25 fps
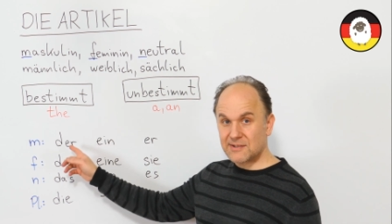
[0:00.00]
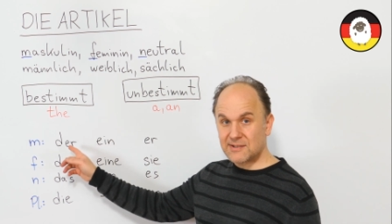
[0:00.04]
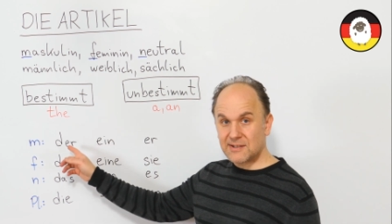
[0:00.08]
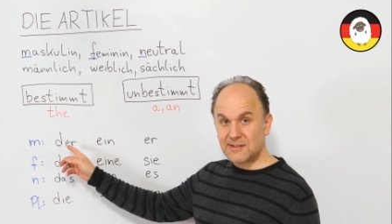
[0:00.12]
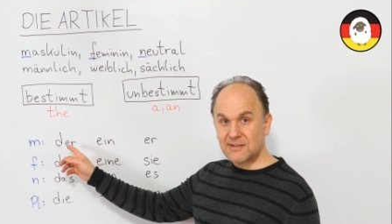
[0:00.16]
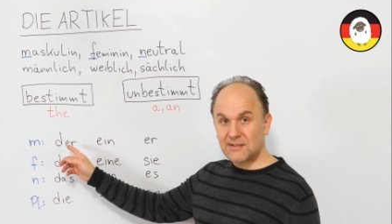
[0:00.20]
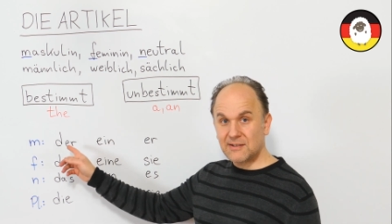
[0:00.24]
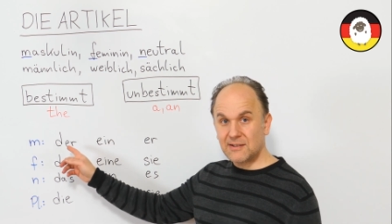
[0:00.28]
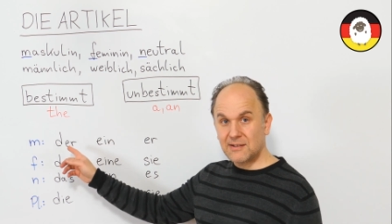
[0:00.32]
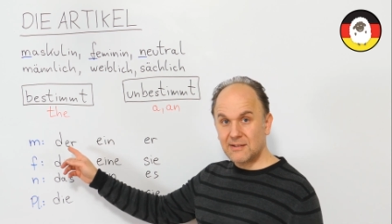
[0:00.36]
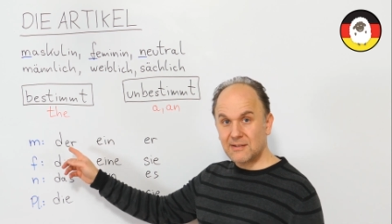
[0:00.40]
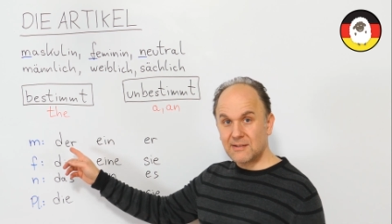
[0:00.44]

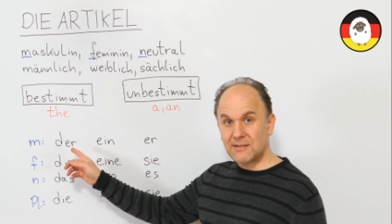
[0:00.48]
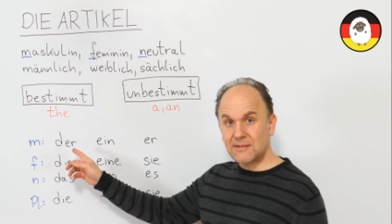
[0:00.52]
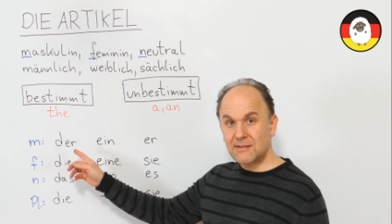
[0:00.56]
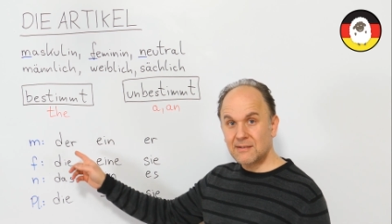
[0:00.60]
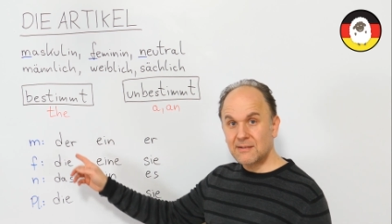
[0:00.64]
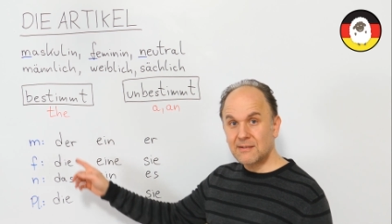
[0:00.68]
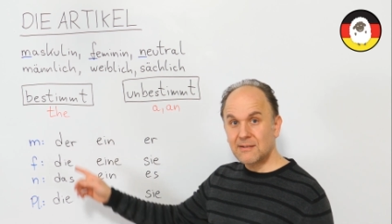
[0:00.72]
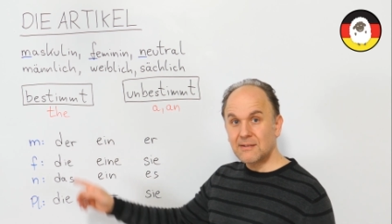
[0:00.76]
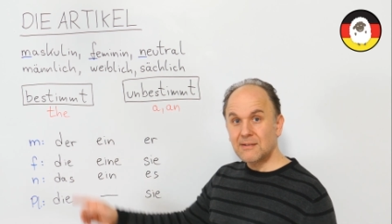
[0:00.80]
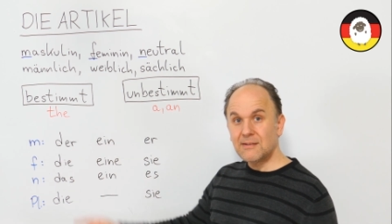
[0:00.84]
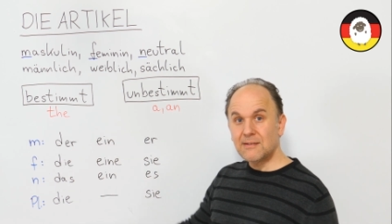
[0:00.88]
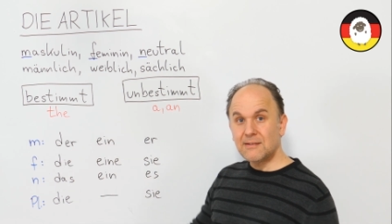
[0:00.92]
article
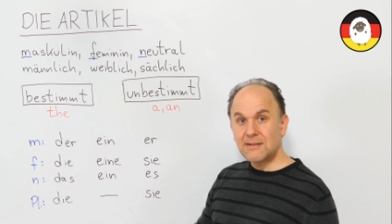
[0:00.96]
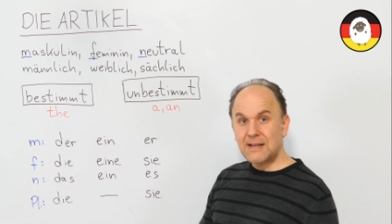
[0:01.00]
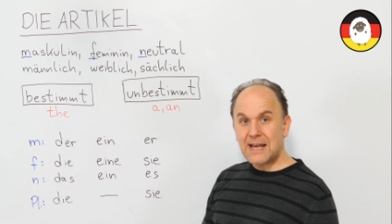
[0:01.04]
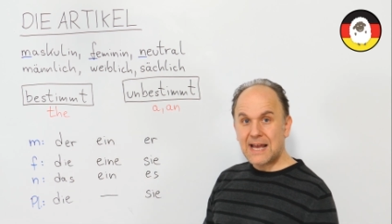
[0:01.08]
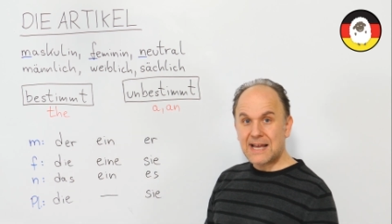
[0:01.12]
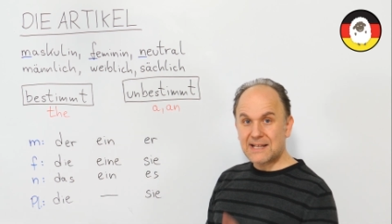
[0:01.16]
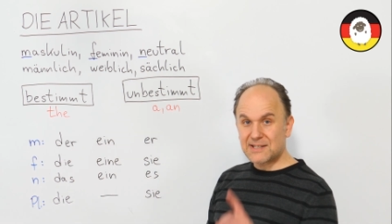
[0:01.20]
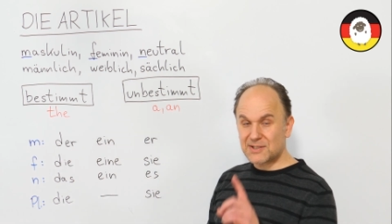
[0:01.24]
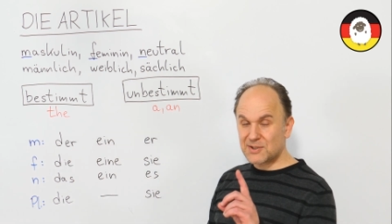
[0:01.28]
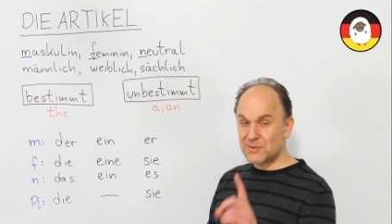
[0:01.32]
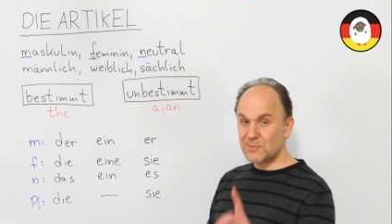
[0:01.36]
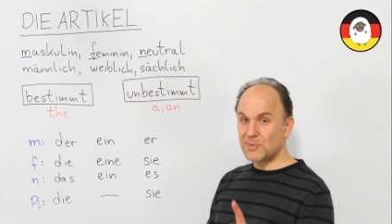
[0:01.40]

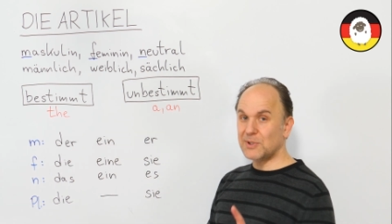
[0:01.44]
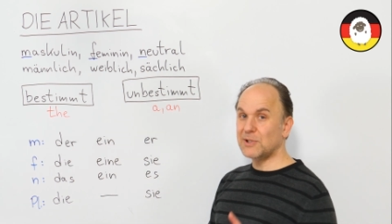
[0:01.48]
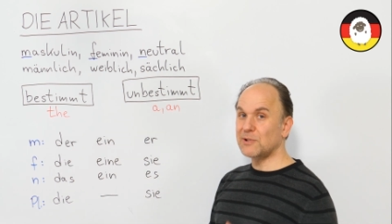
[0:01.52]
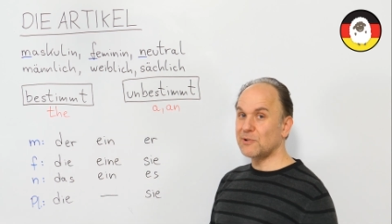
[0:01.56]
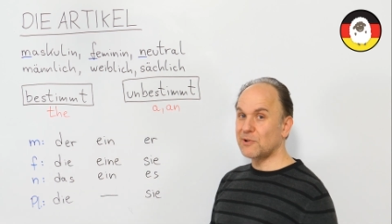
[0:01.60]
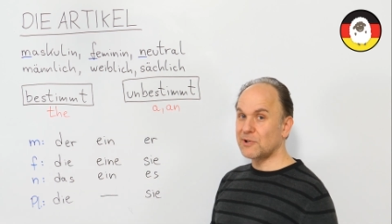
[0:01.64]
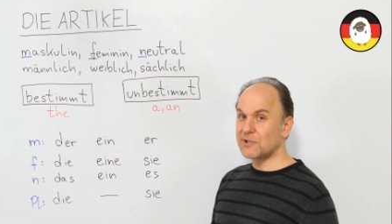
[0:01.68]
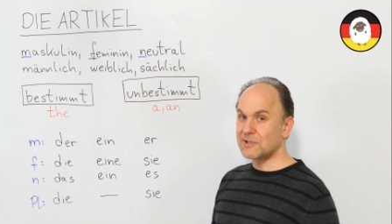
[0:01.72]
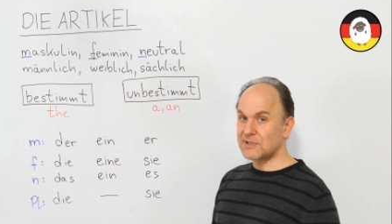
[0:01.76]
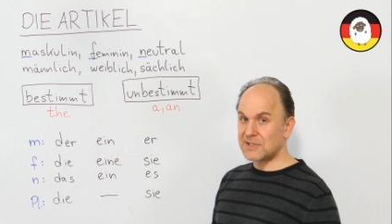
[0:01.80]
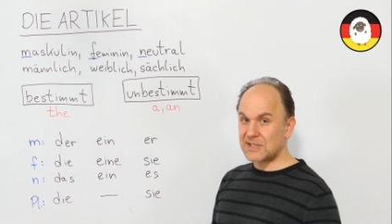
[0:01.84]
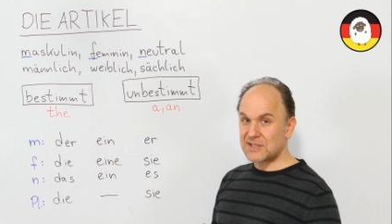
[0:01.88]
has to
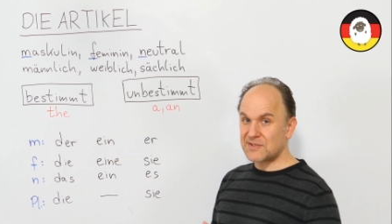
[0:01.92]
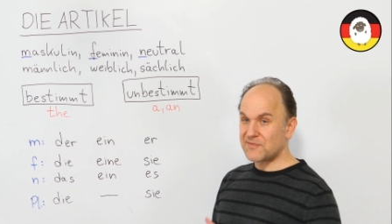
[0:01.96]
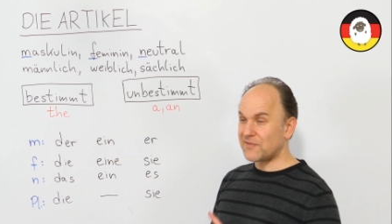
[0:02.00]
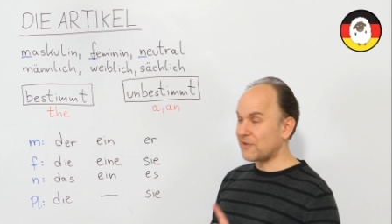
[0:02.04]
be learned.